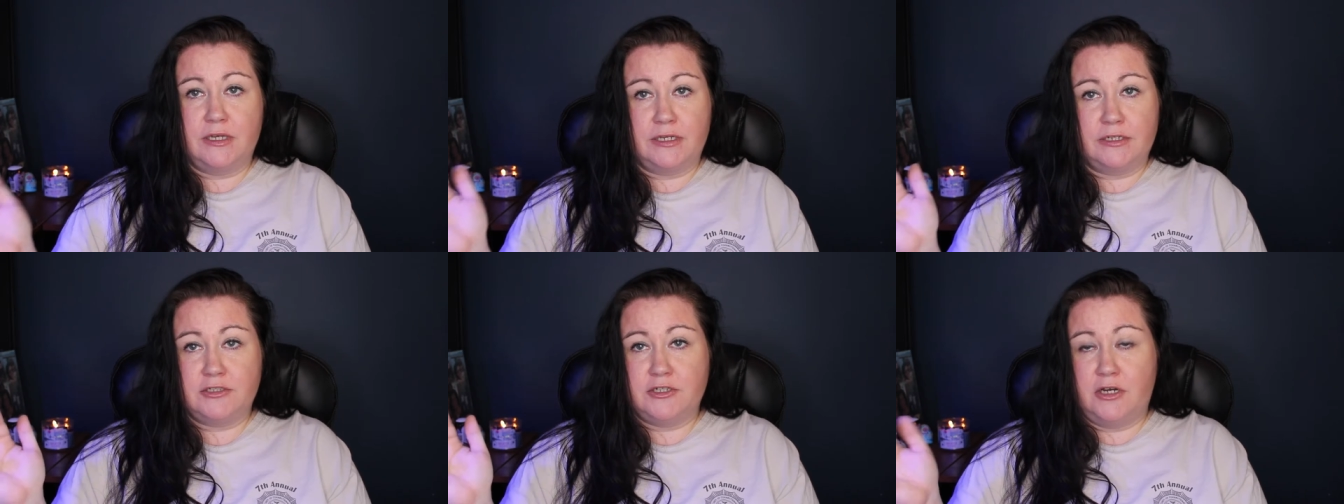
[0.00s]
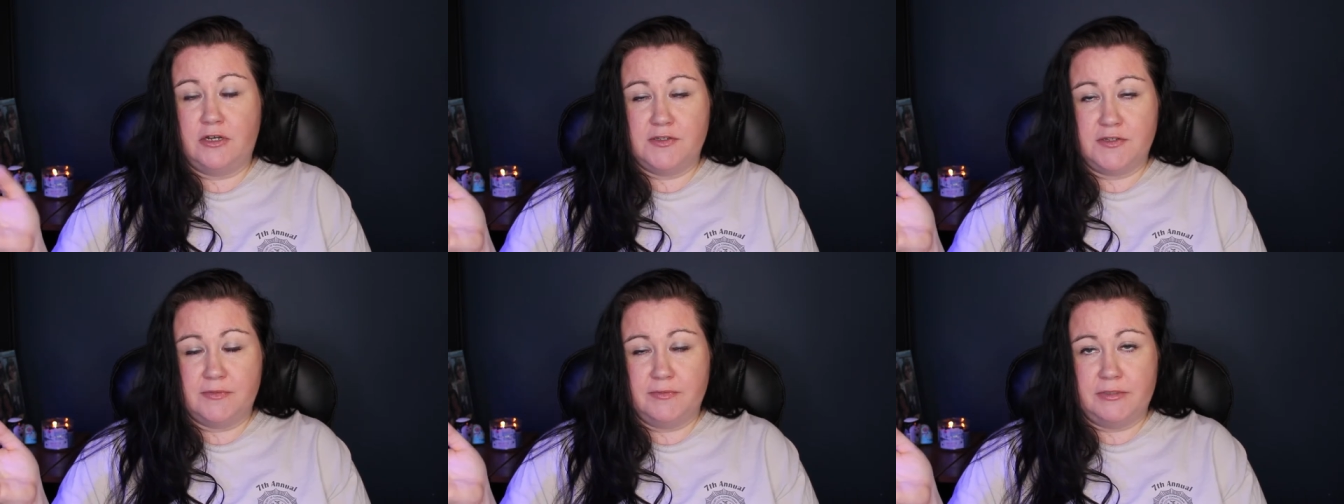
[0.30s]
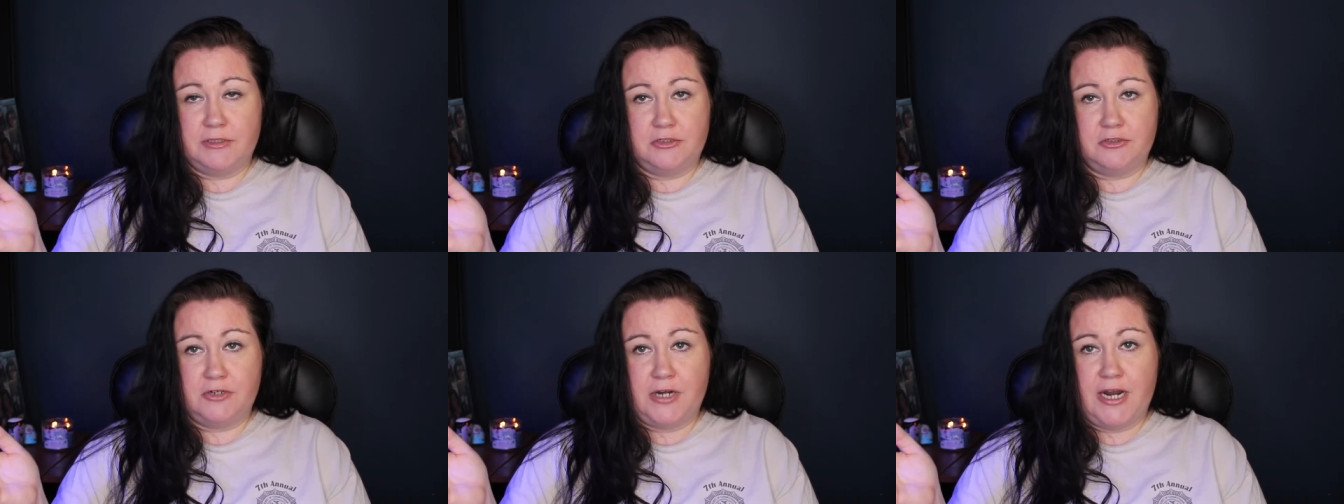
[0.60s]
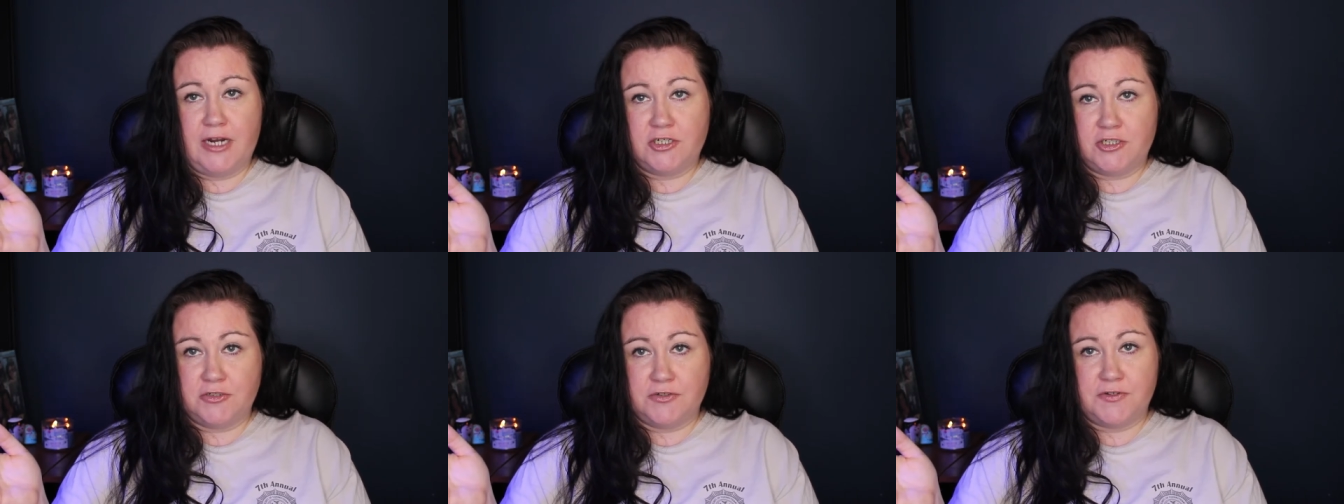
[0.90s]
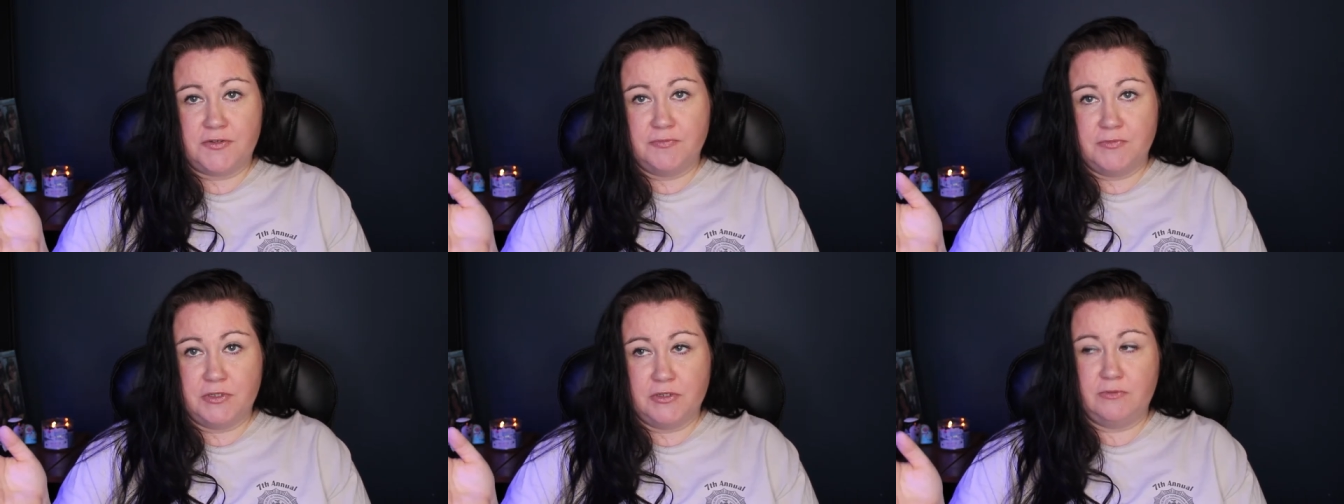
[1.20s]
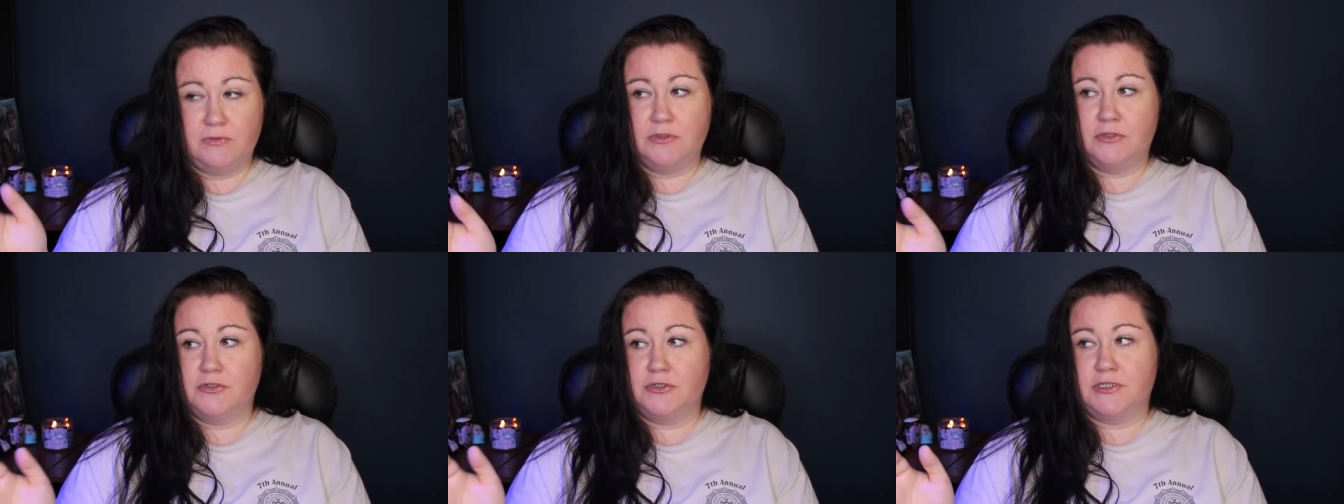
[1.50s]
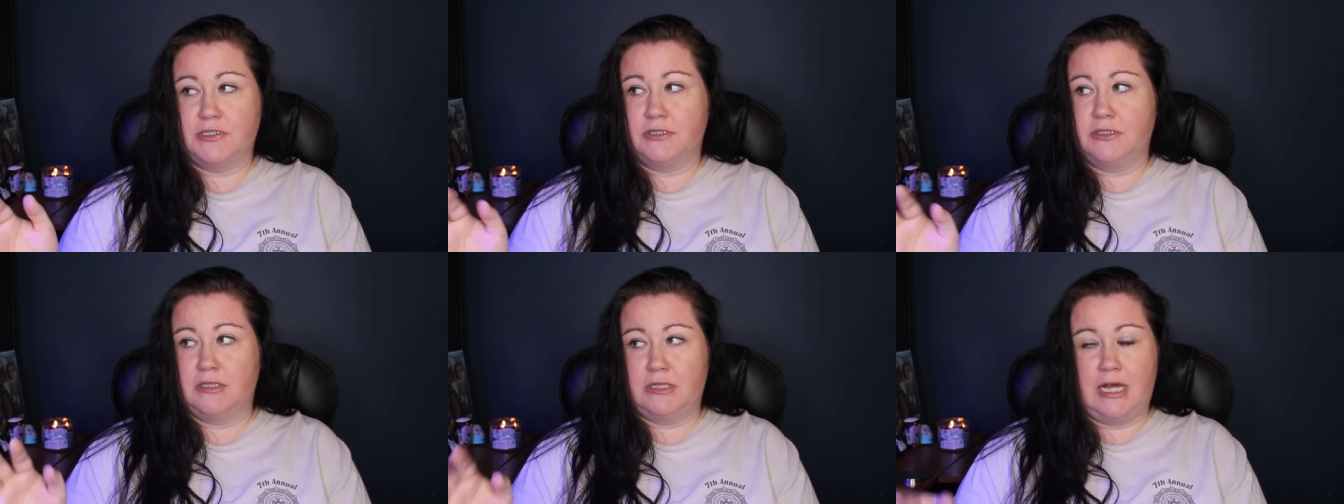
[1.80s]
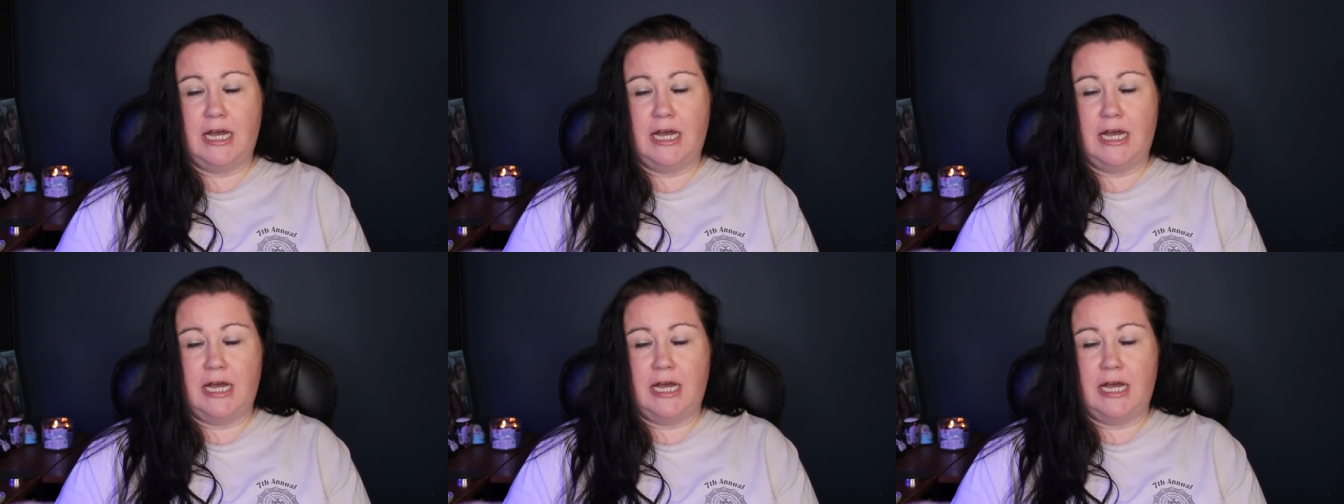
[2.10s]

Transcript: like toss them in the trash or something when they're still